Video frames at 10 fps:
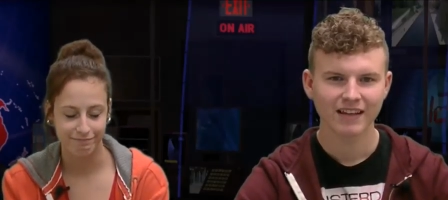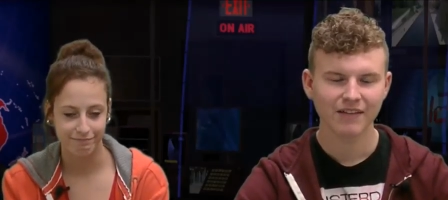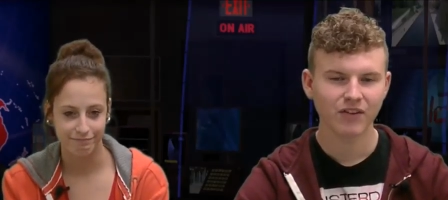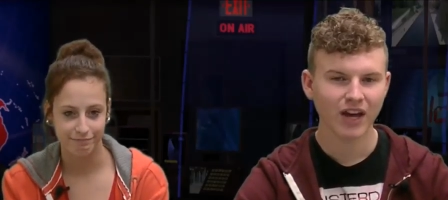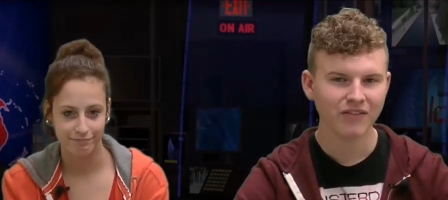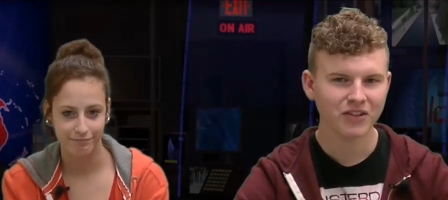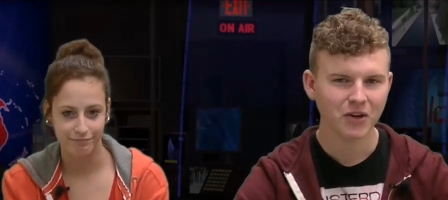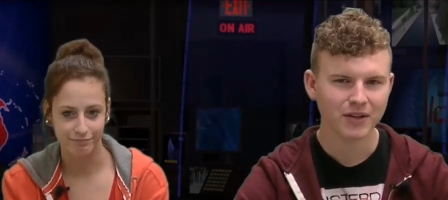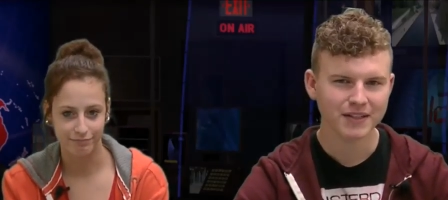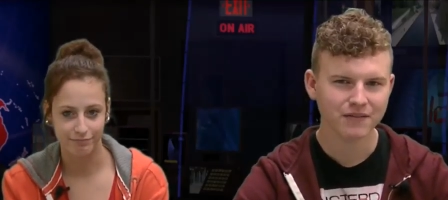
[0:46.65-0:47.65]
Speaker 1: If you haven't
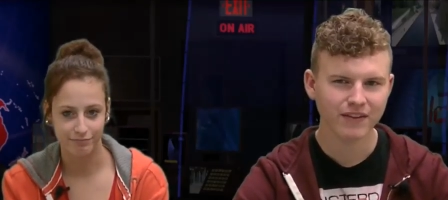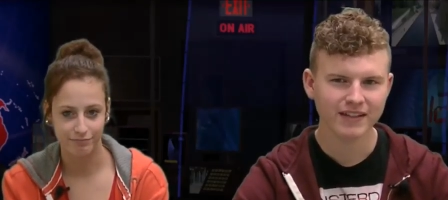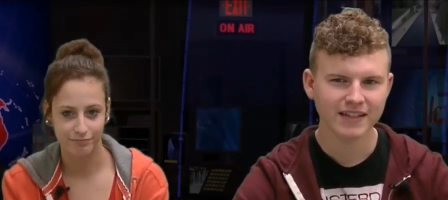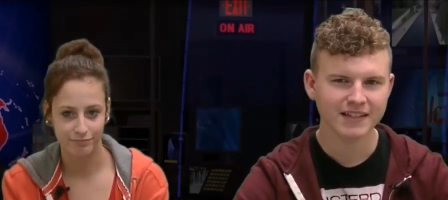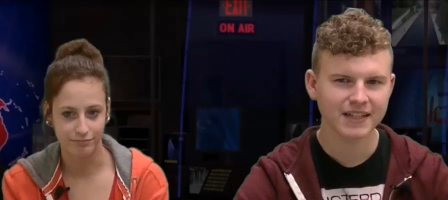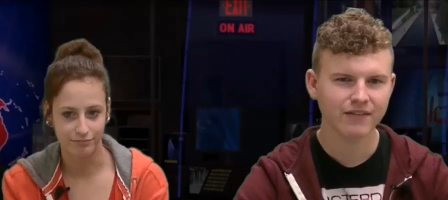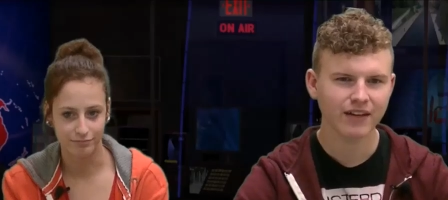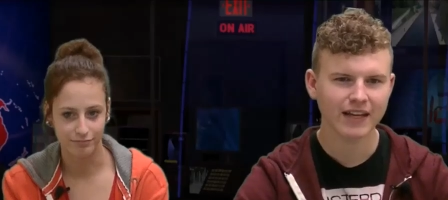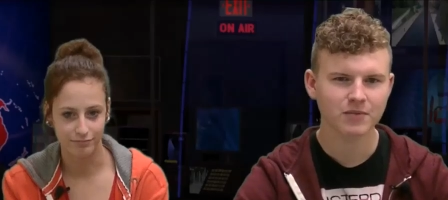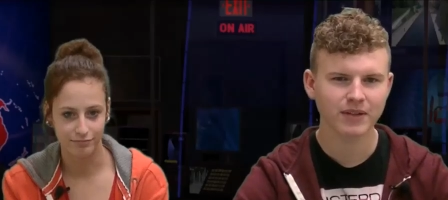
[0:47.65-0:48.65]
noticed,
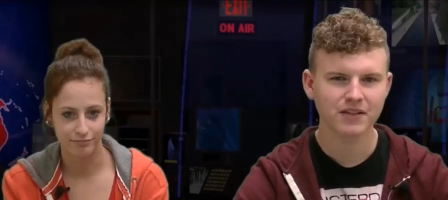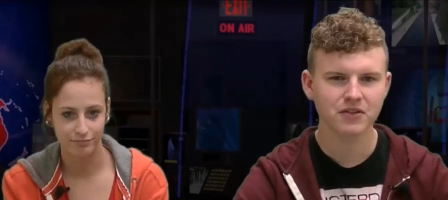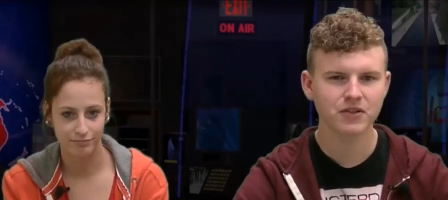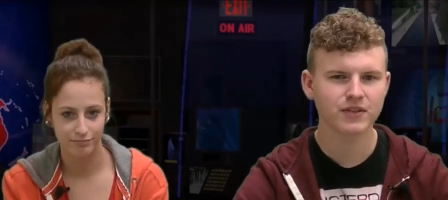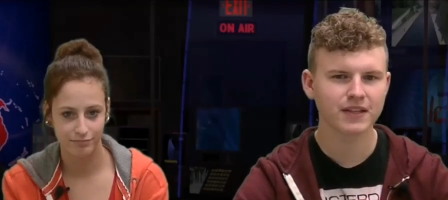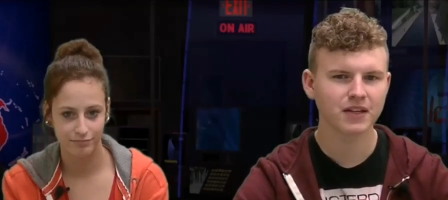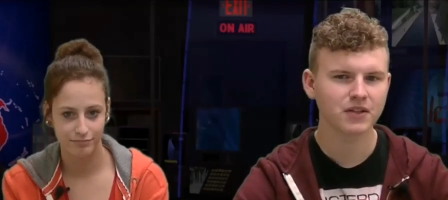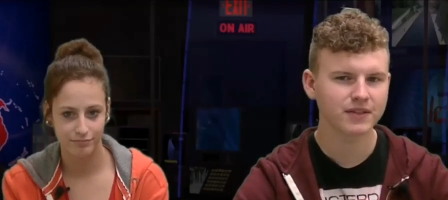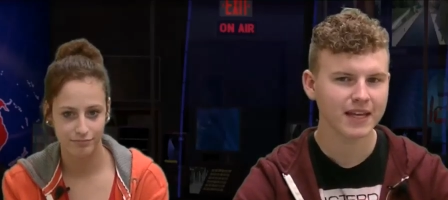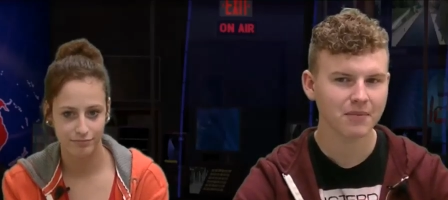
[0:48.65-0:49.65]
VTTV has been introducing a
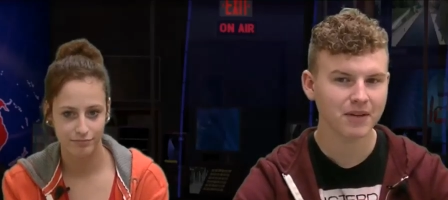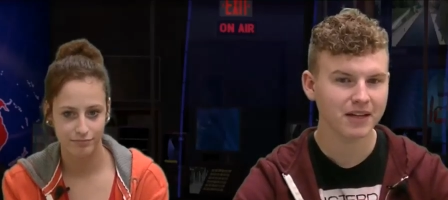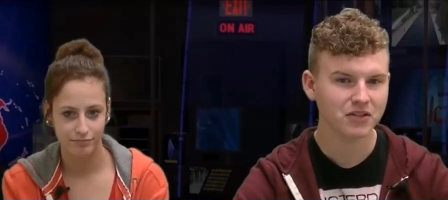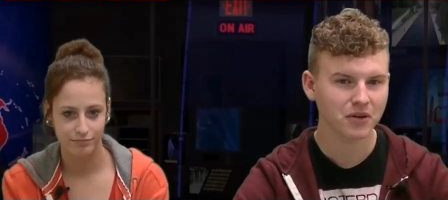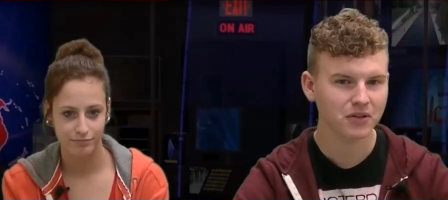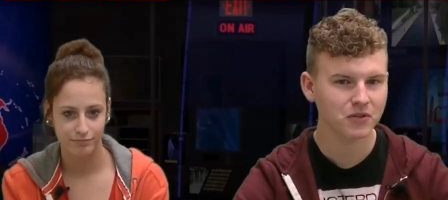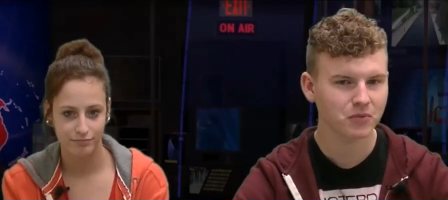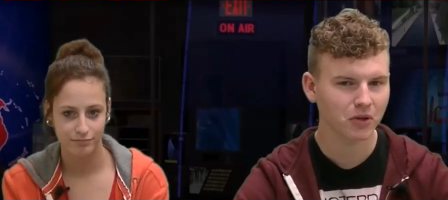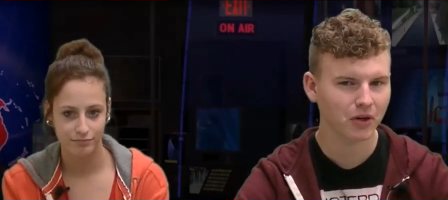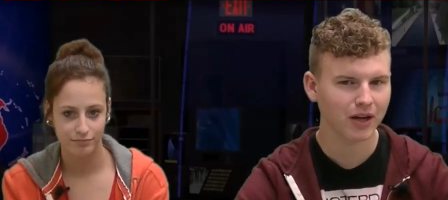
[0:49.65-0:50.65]
new segment into our news
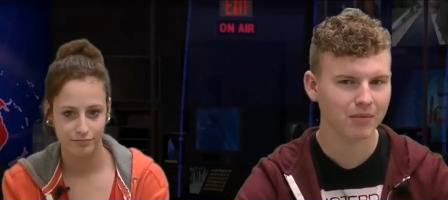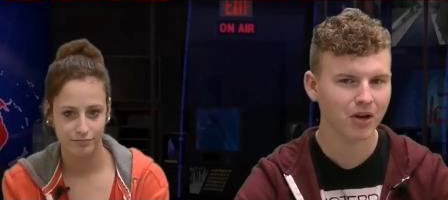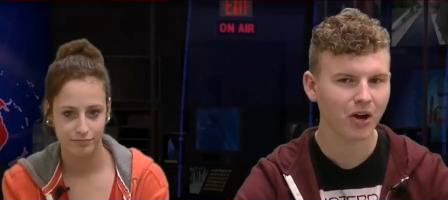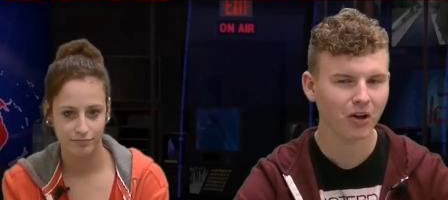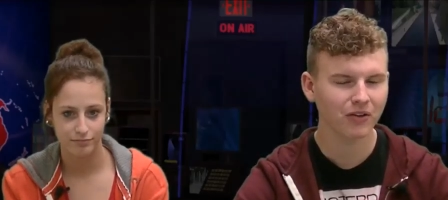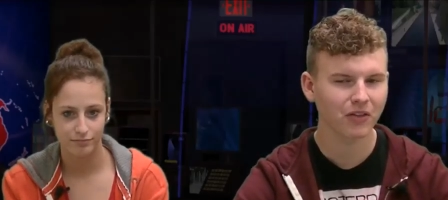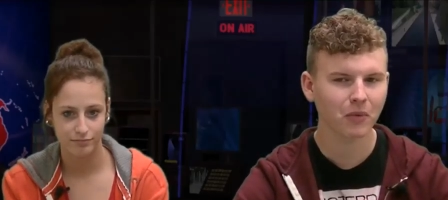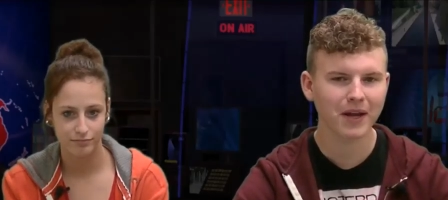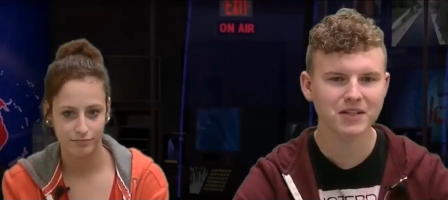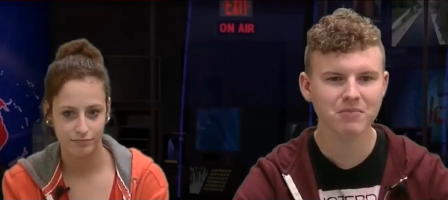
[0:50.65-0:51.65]
program called The
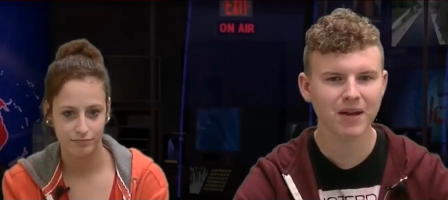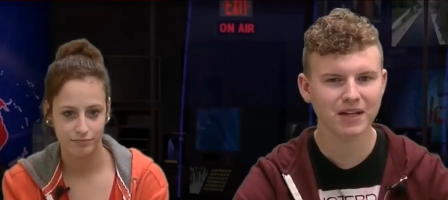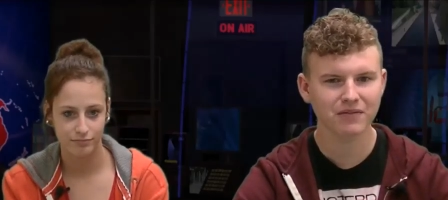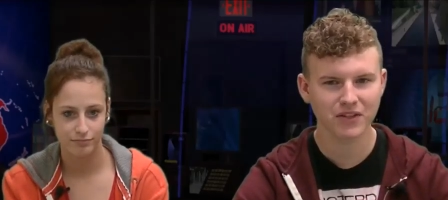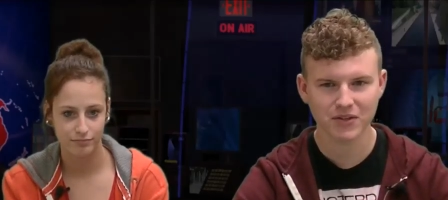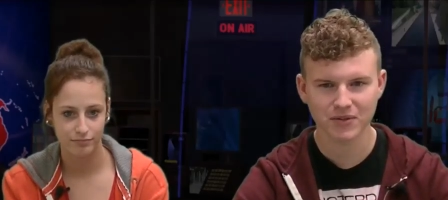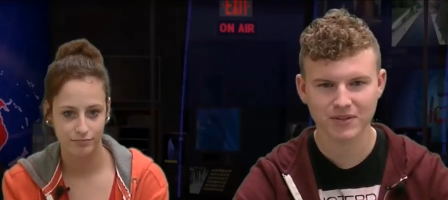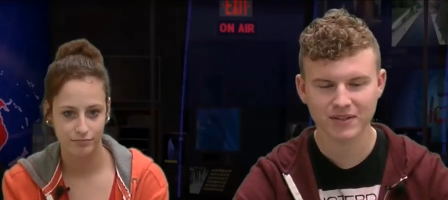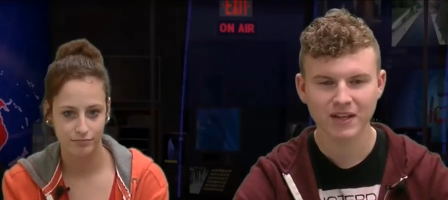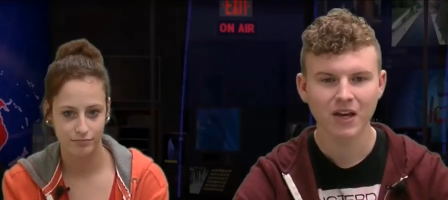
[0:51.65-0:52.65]
Random Bite of
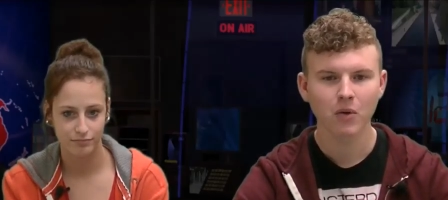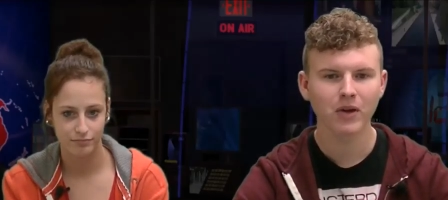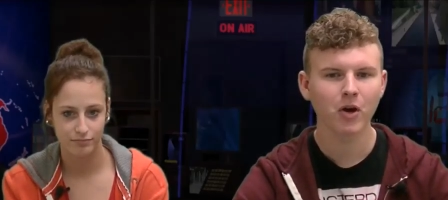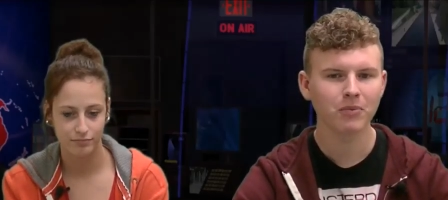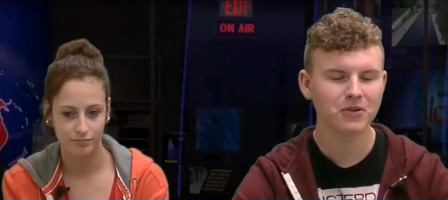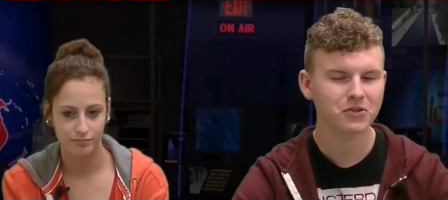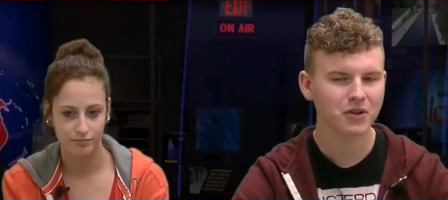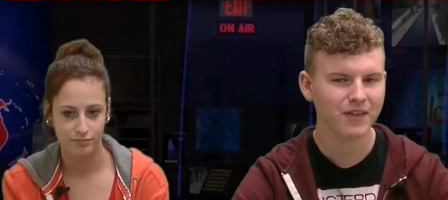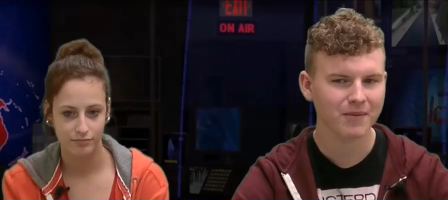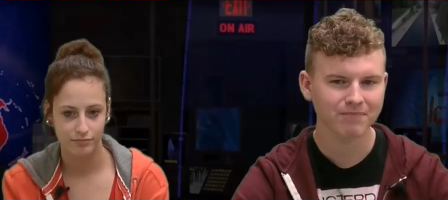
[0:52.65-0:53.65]
News. We hope you
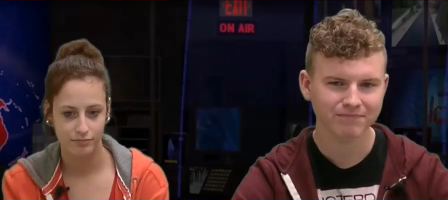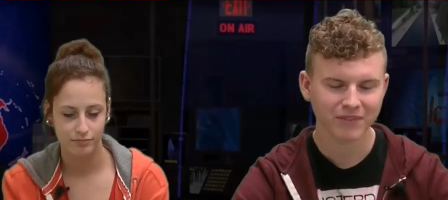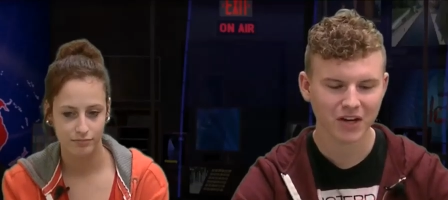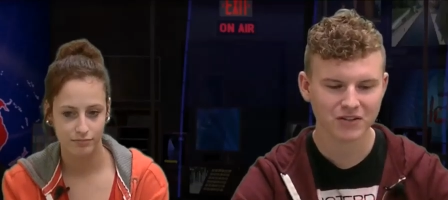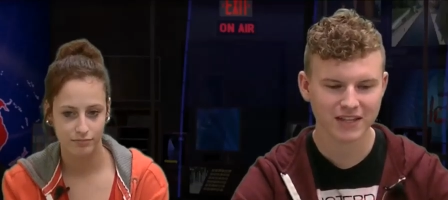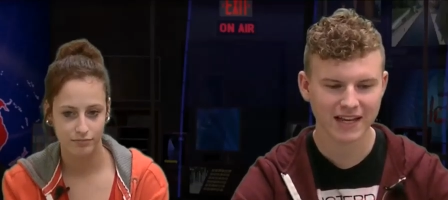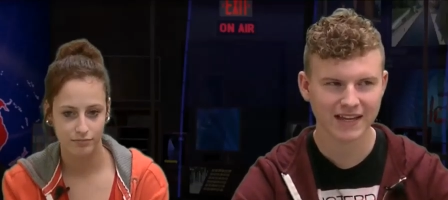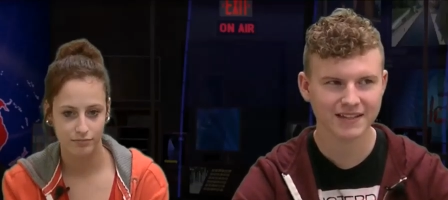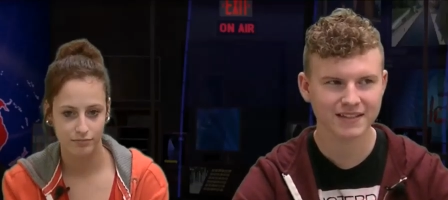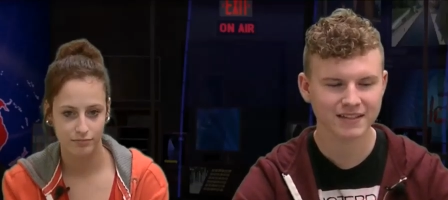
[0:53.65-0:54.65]
enjoy them. Here's
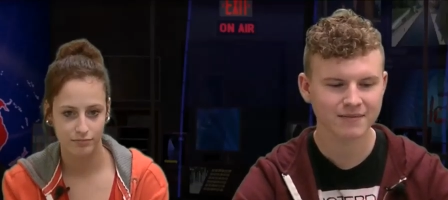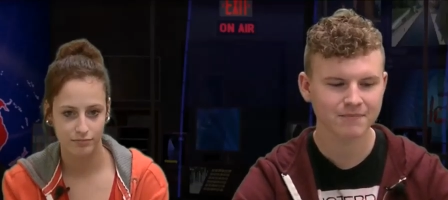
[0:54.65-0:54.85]
today's.